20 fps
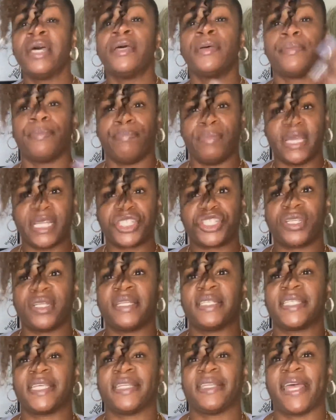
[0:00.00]

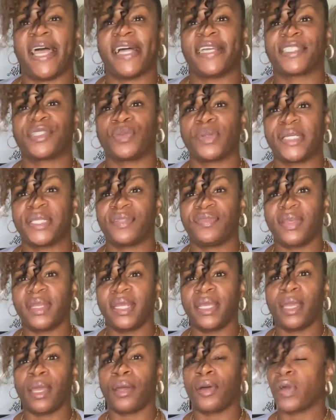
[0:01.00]
mentioned in last week's
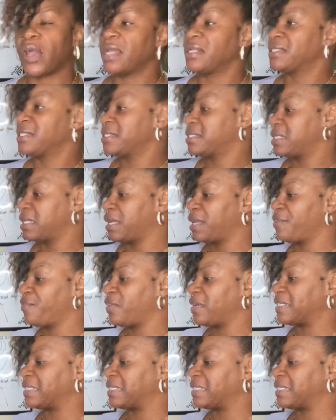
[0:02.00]
video, and just to give us